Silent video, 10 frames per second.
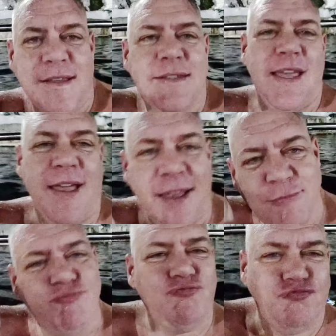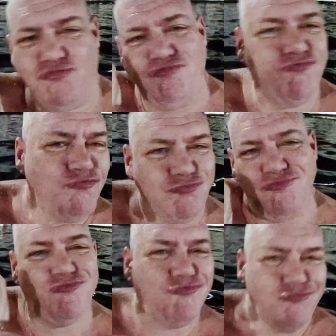See? Music. They're
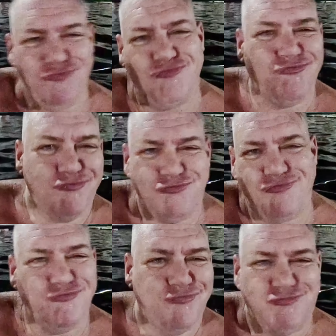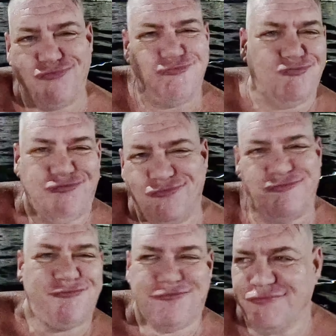open until 11. We're
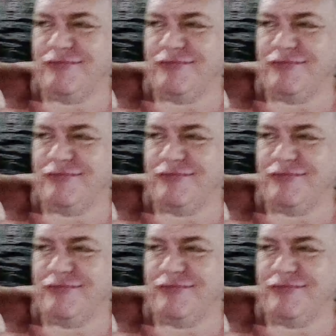not gonna